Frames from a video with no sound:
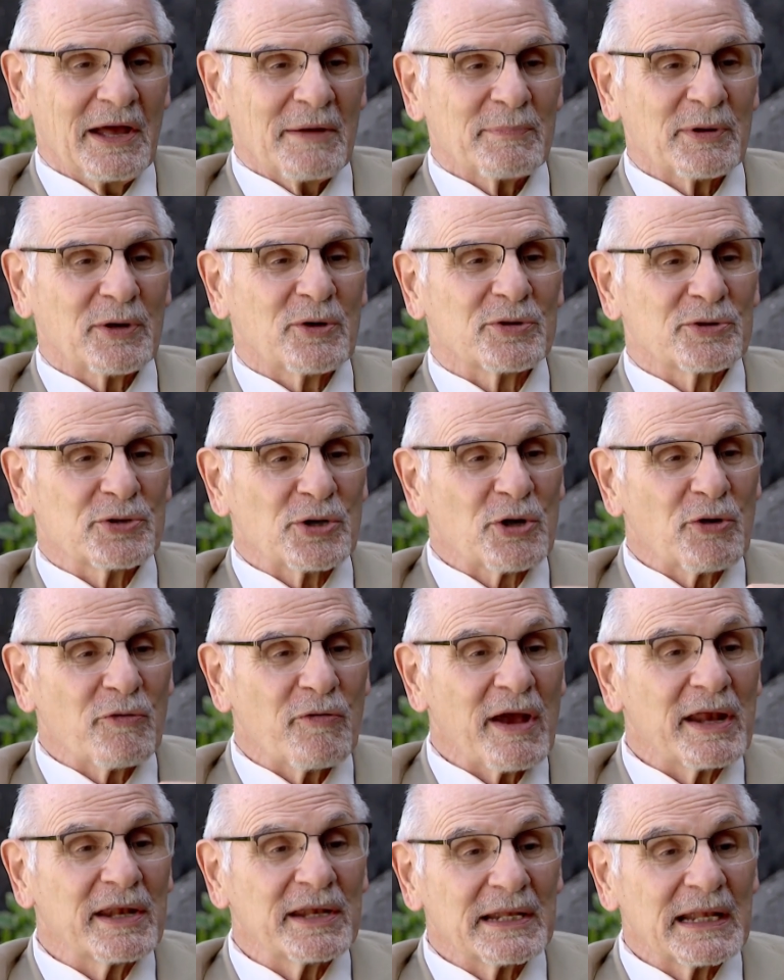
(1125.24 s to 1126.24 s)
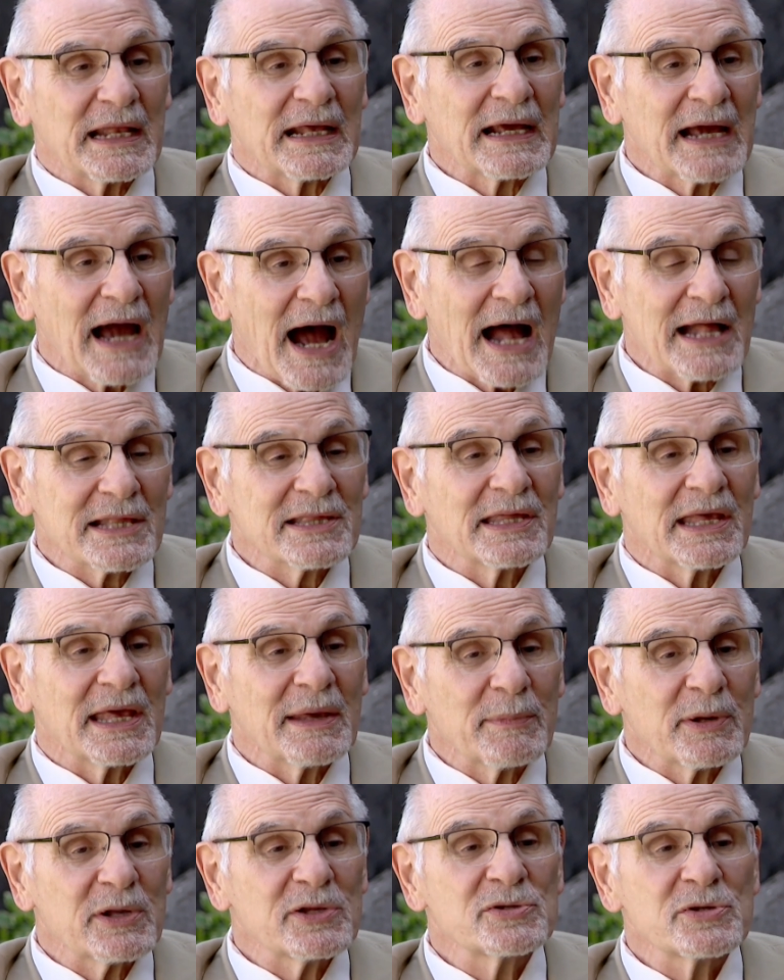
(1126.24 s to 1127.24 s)
because they're created in God's
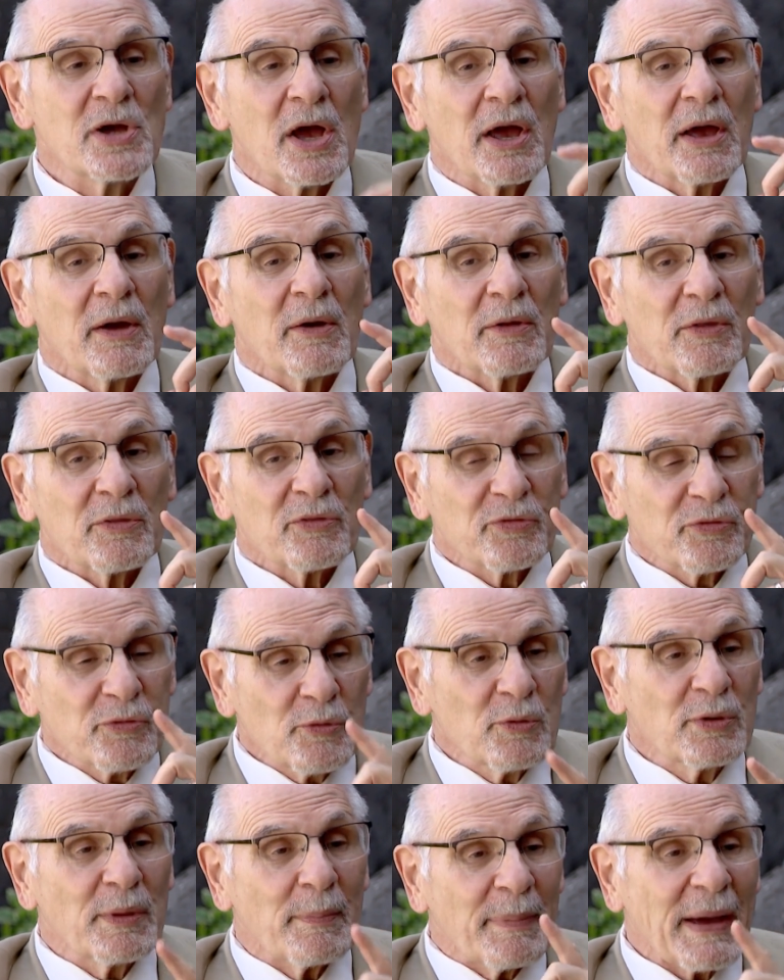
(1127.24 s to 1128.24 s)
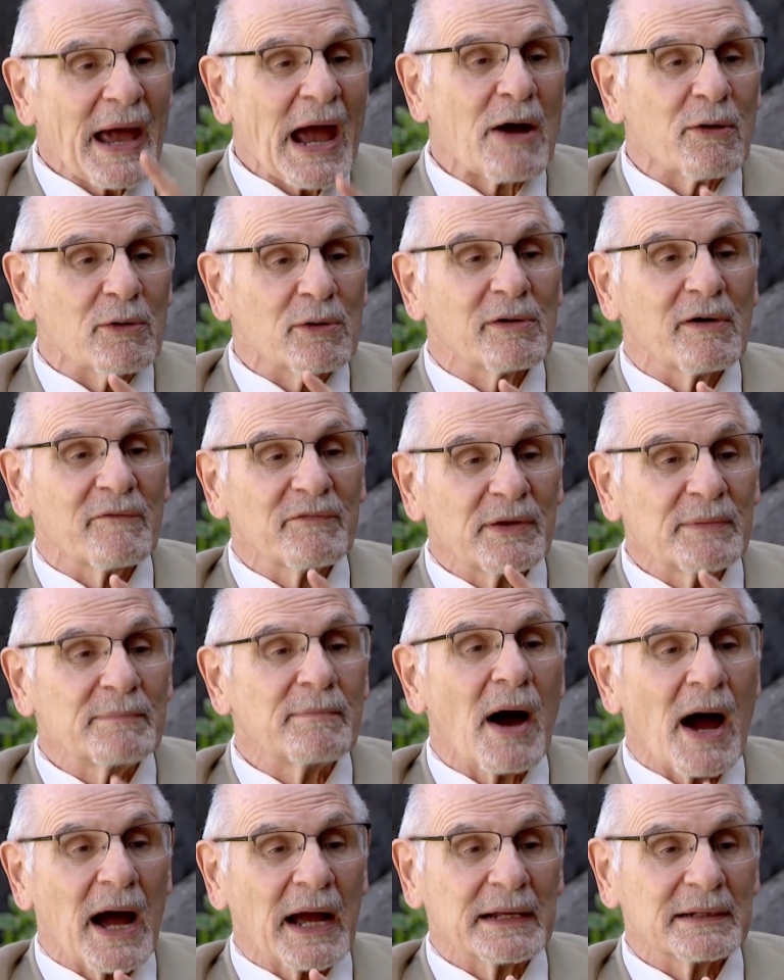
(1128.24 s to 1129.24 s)
image through the power of their
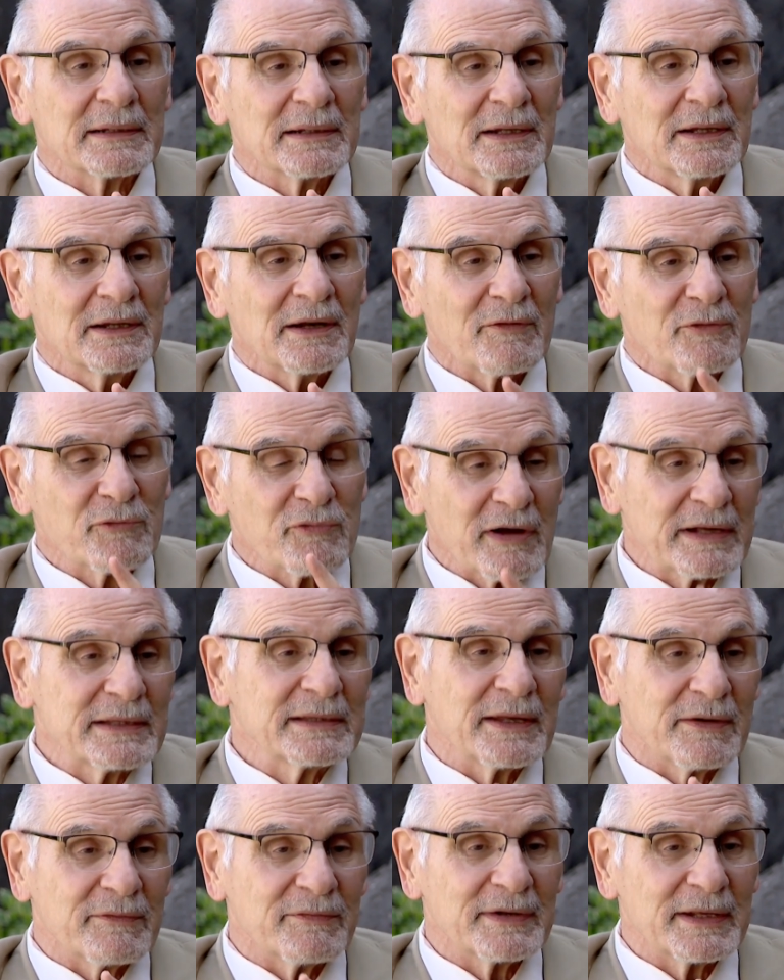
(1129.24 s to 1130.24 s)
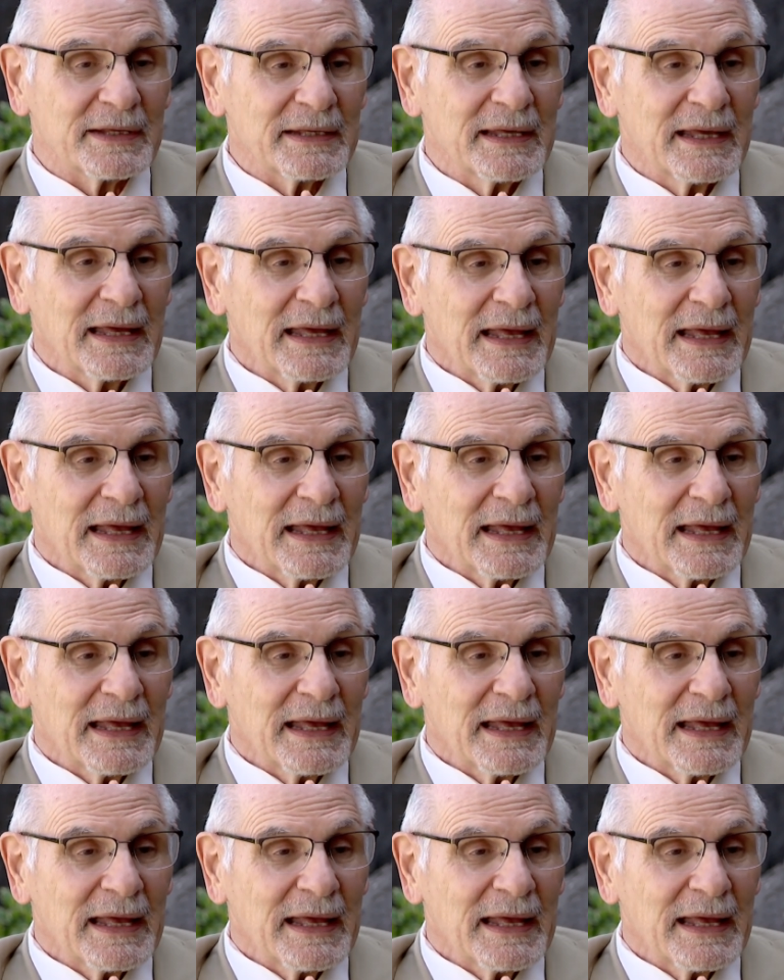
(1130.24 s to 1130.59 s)
mind, of creativity.